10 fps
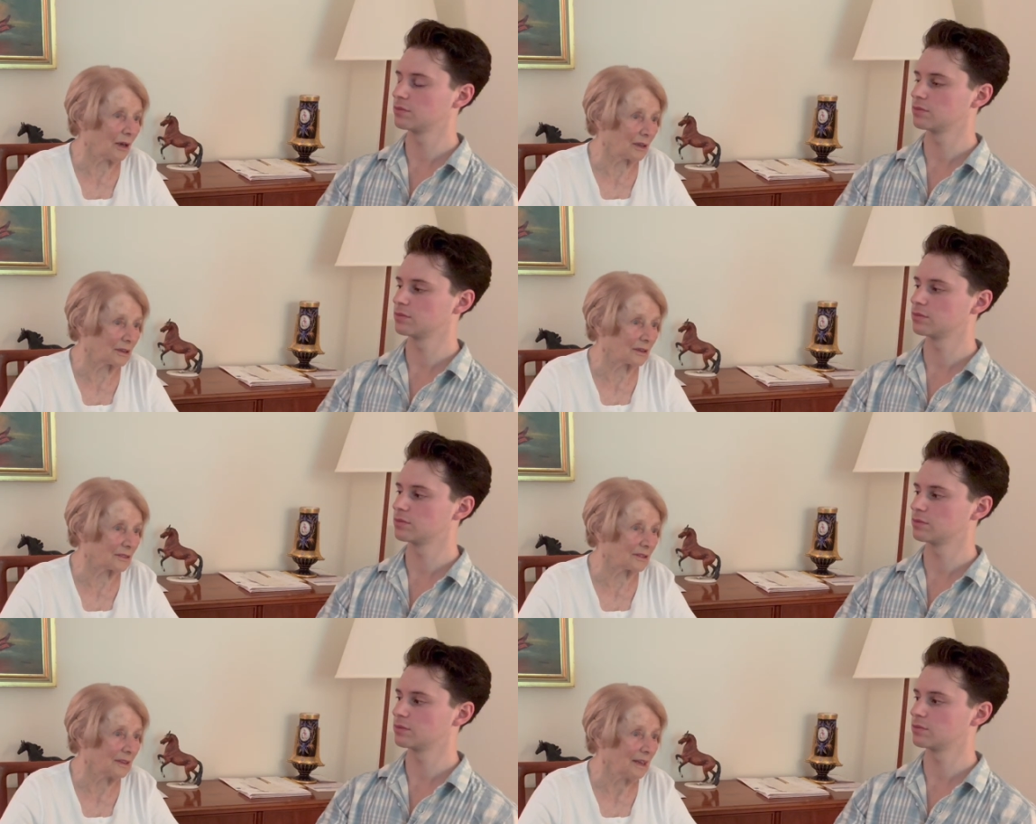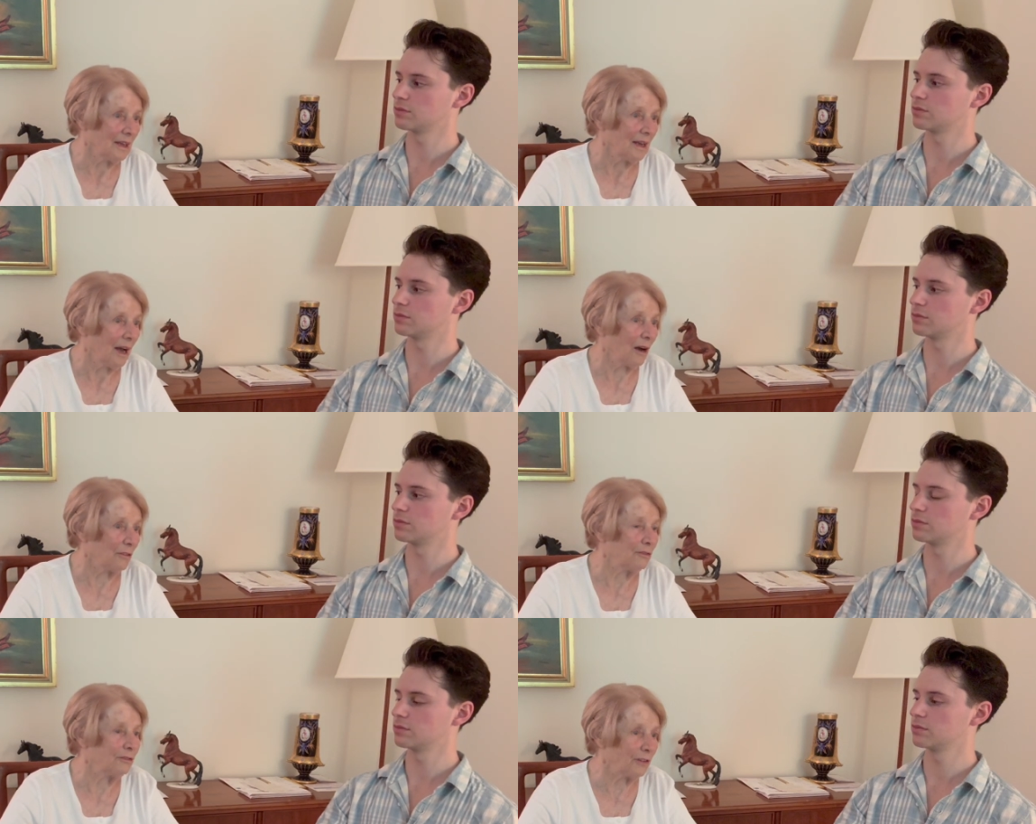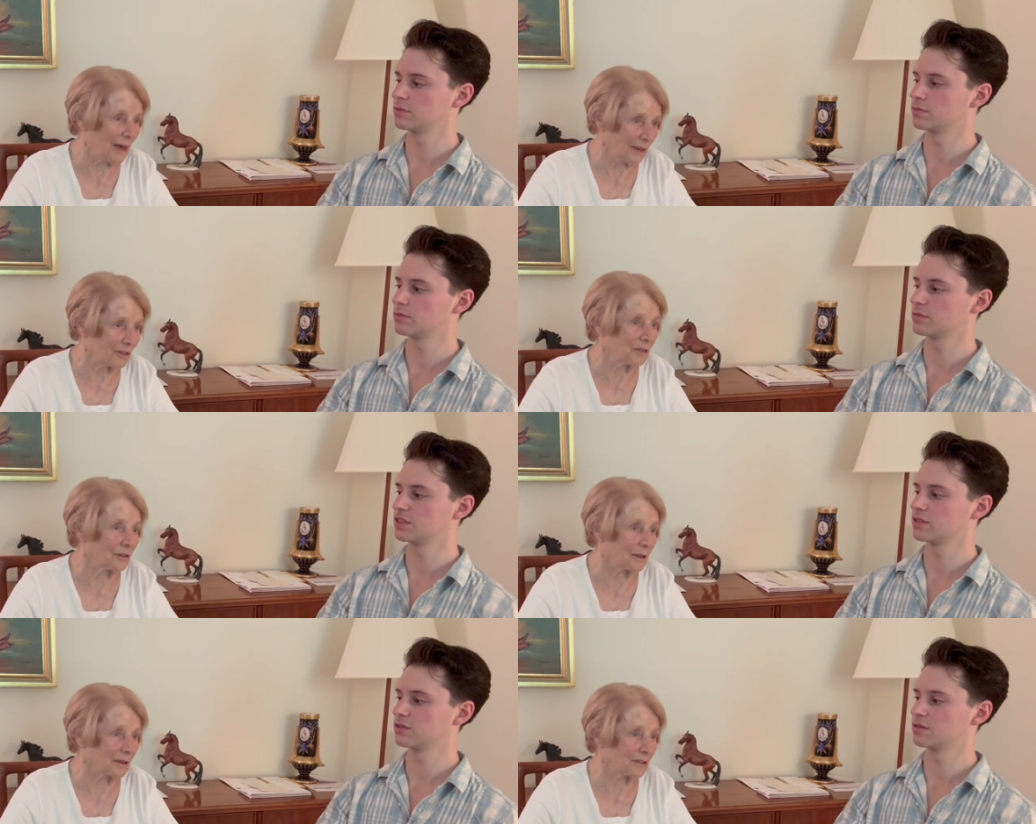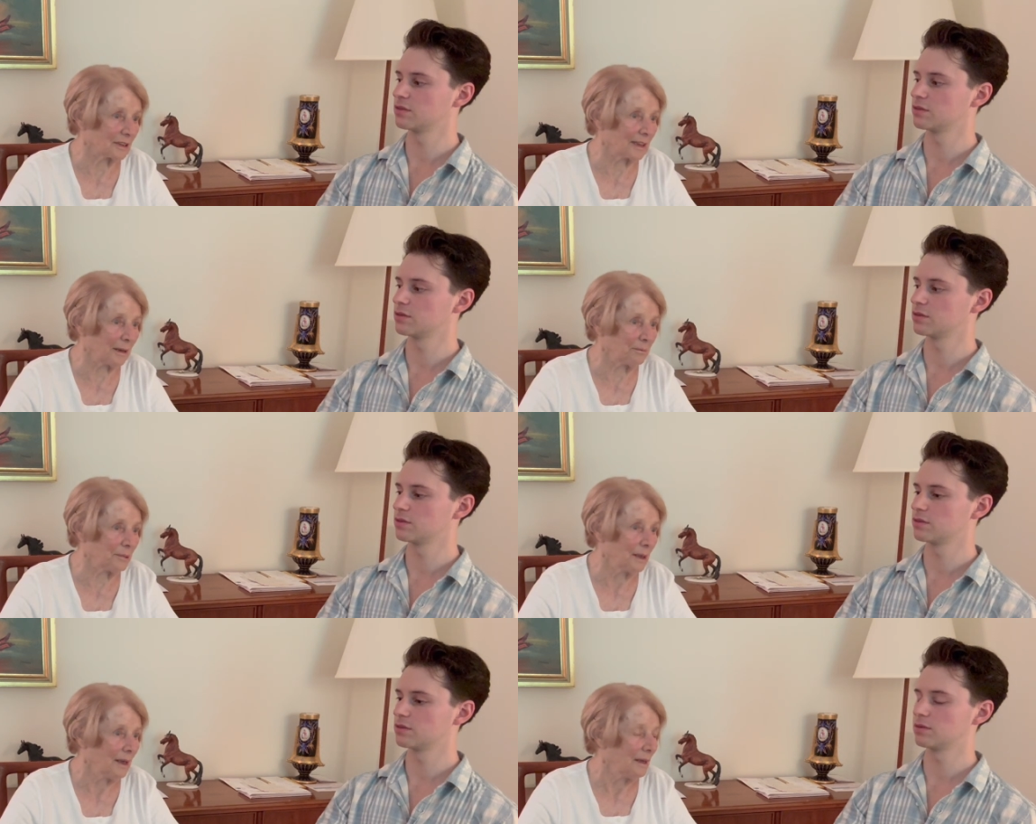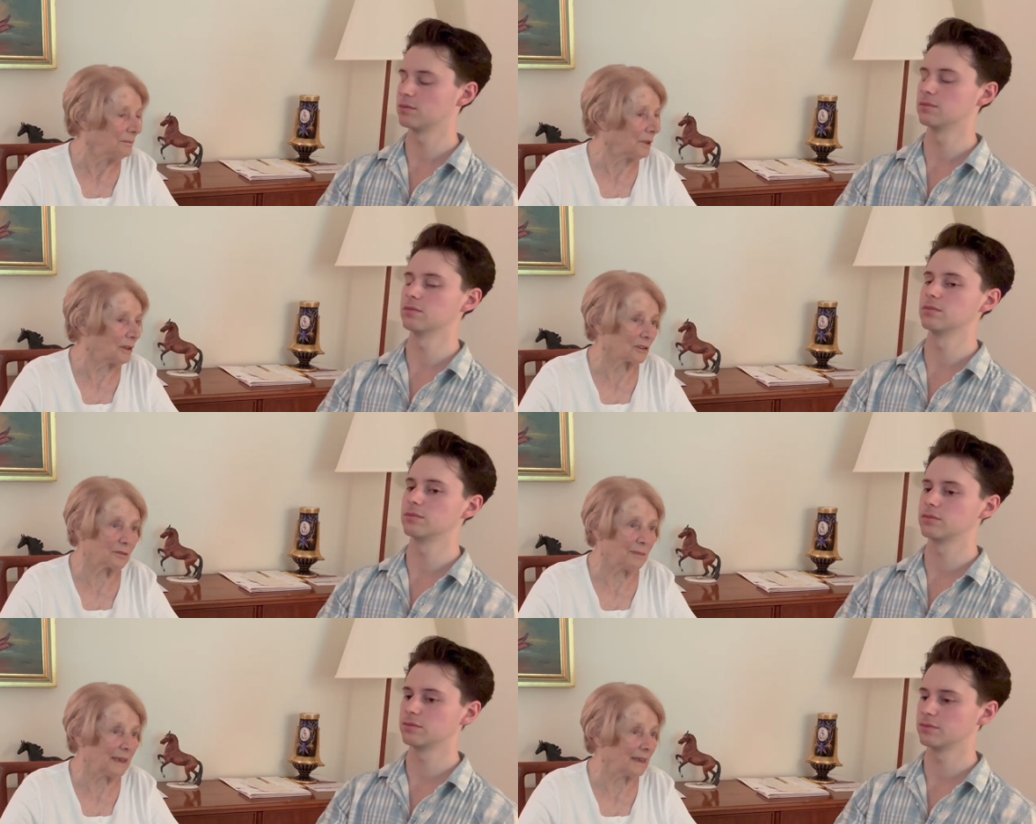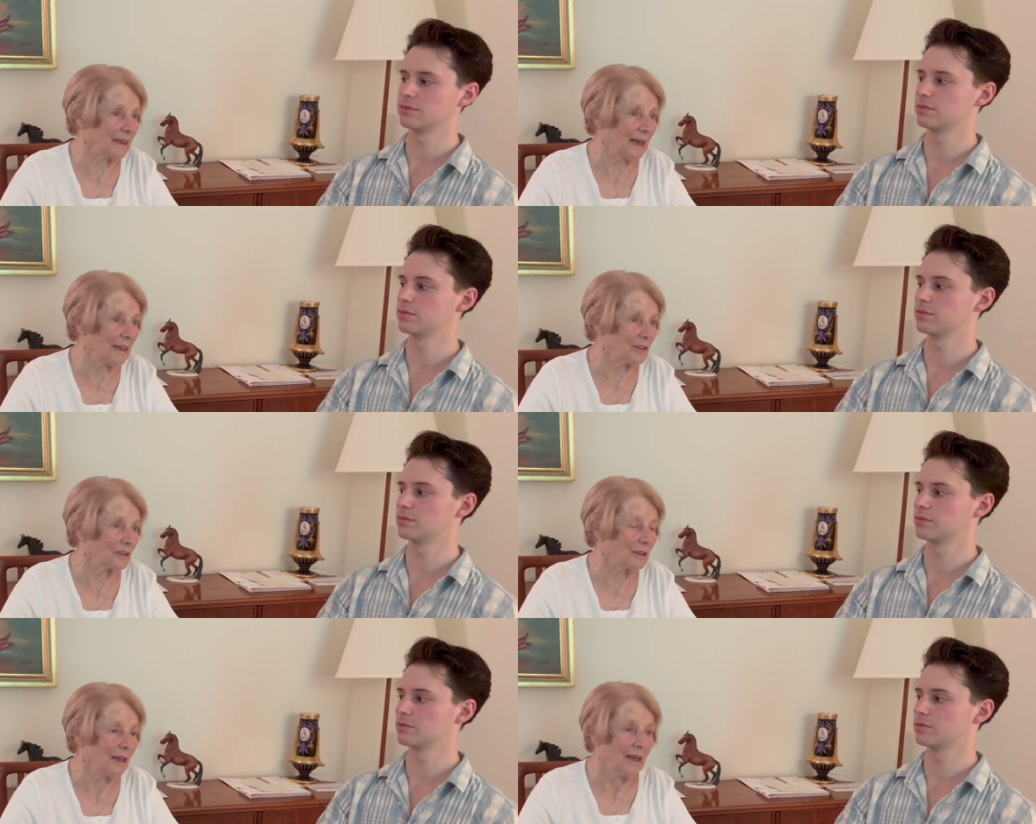Speaker 1: doctors mm -hmm. how fast you can sleep mm. because medication.